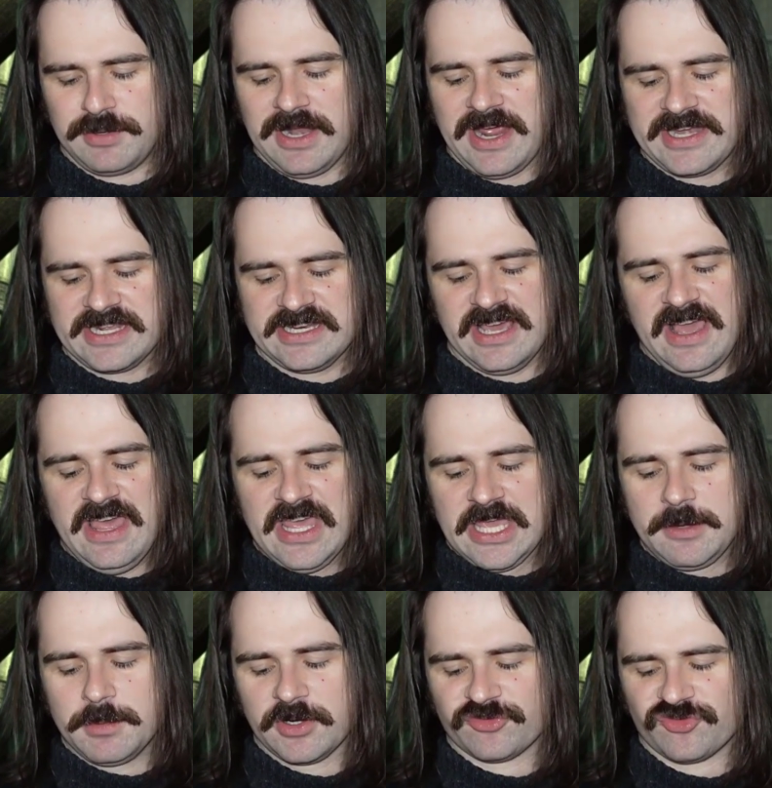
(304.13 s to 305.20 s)
bloodied.
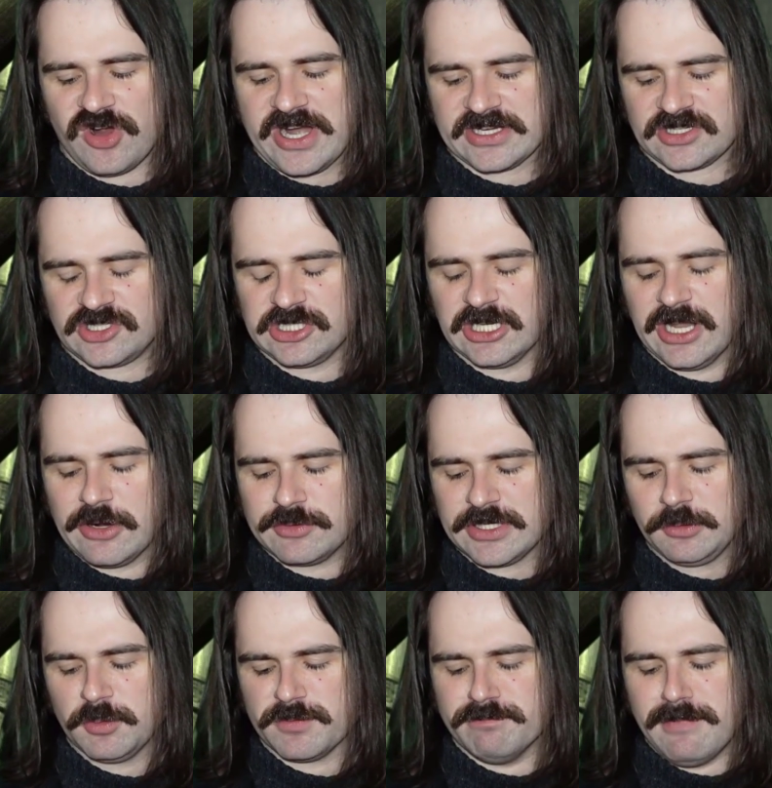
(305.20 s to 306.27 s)
He will run
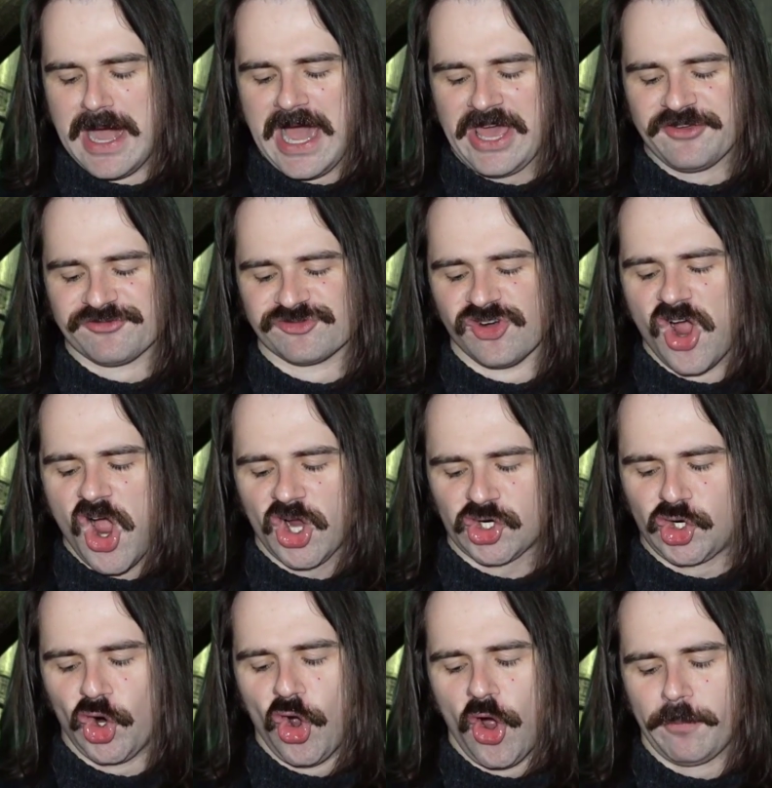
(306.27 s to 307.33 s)
gloating with my raw
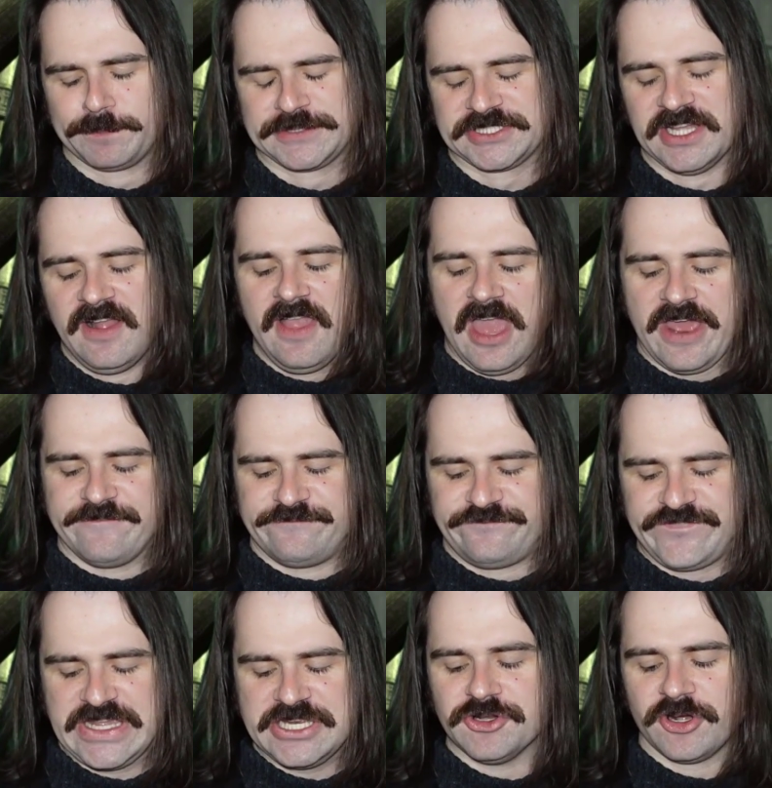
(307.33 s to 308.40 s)
corpse and
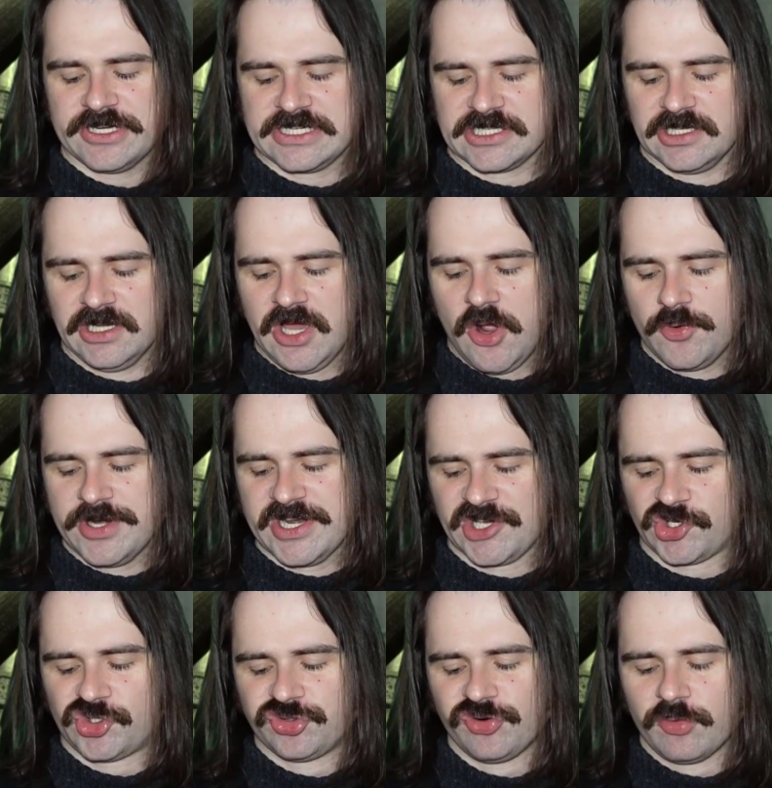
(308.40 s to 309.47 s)
feed on it alone in a
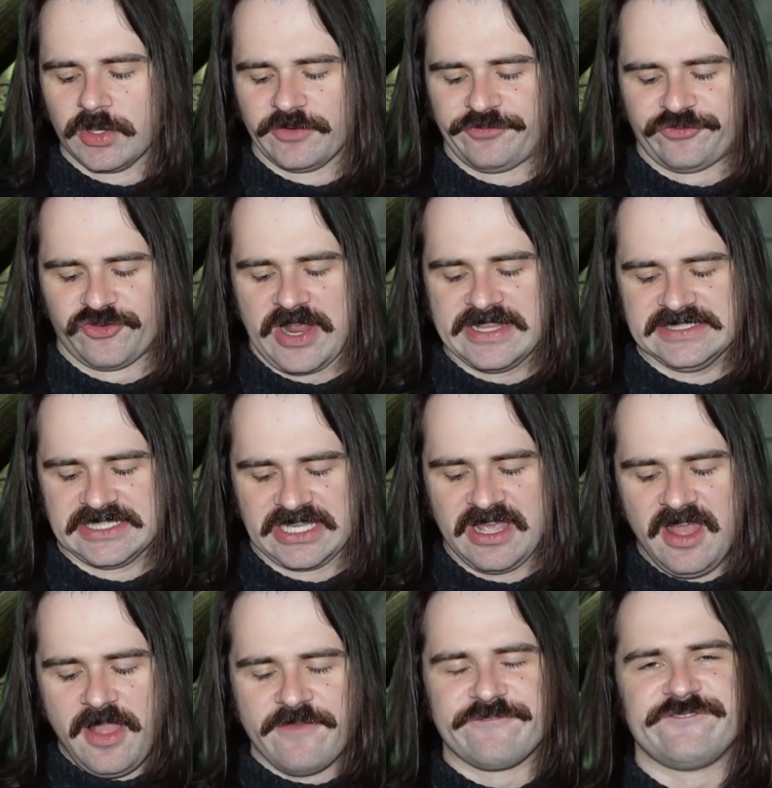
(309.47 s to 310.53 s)
cruel
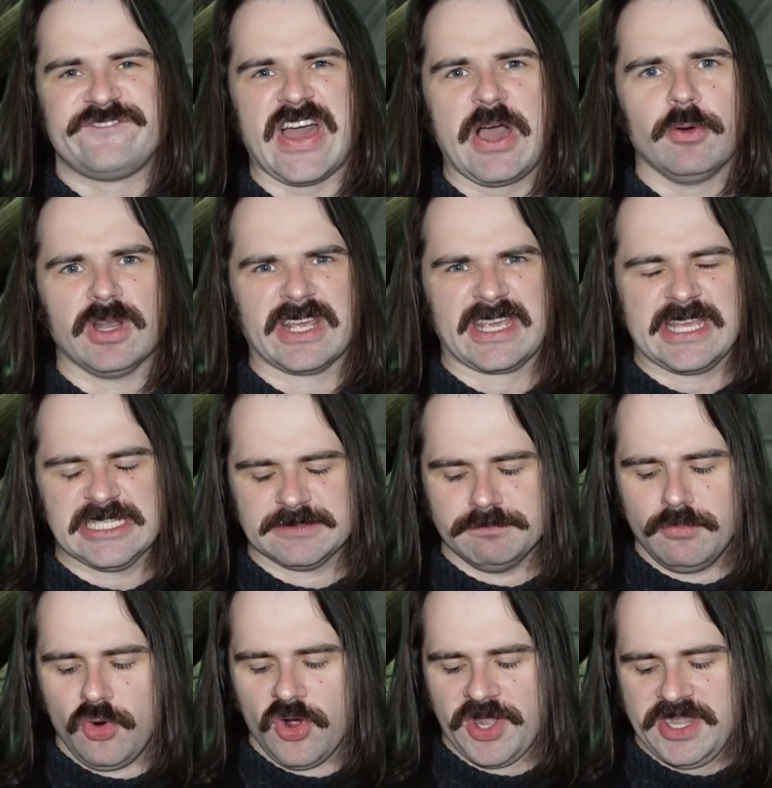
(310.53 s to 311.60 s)
frenzy, fouling his
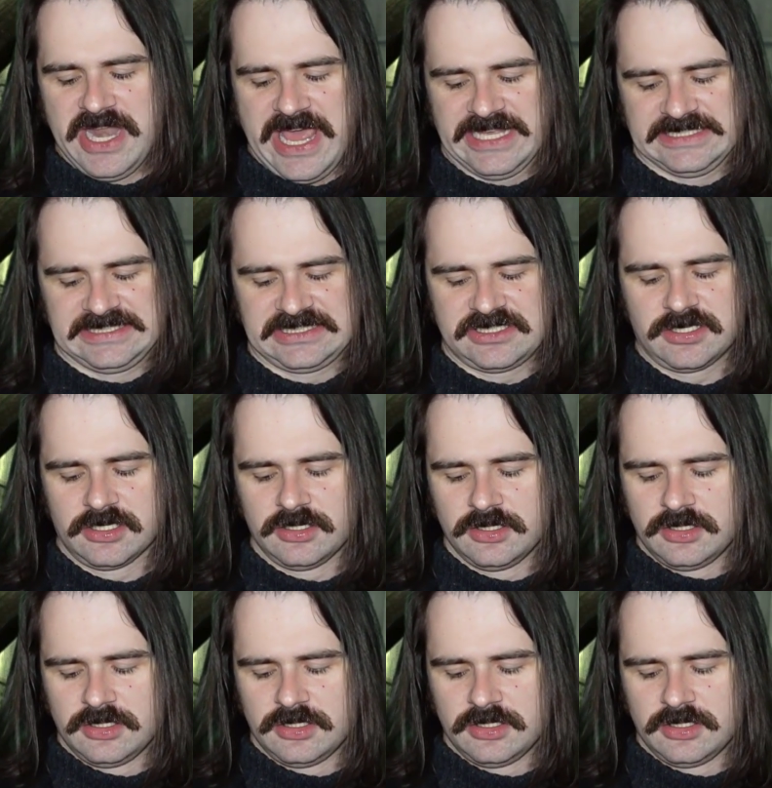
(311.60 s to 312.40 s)
moor nest.